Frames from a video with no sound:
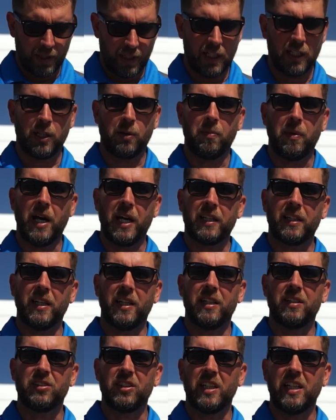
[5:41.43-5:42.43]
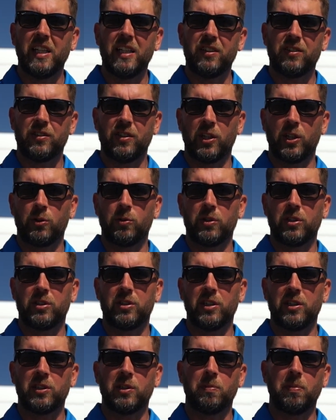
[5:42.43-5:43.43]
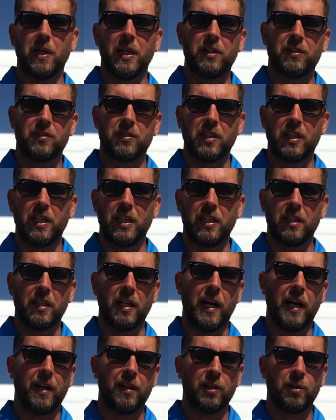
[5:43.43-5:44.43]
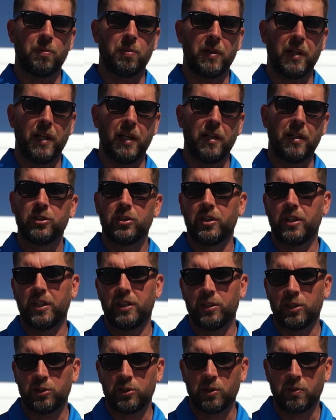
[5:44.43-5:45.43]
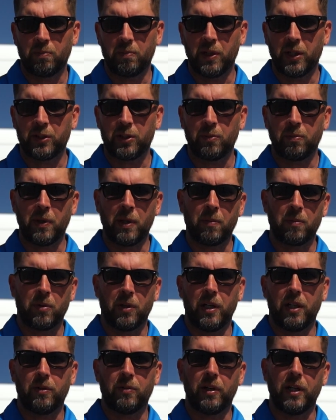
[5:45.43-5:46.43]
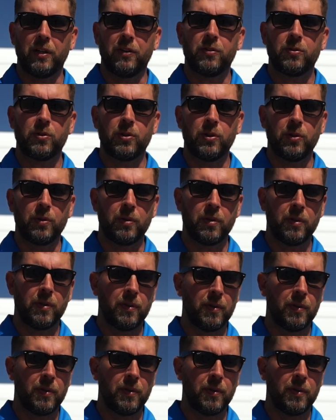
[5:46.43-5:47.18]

And the magnet is a heat sink which dissipates the heat out of the plate so that it doesn't melt the membrane right through.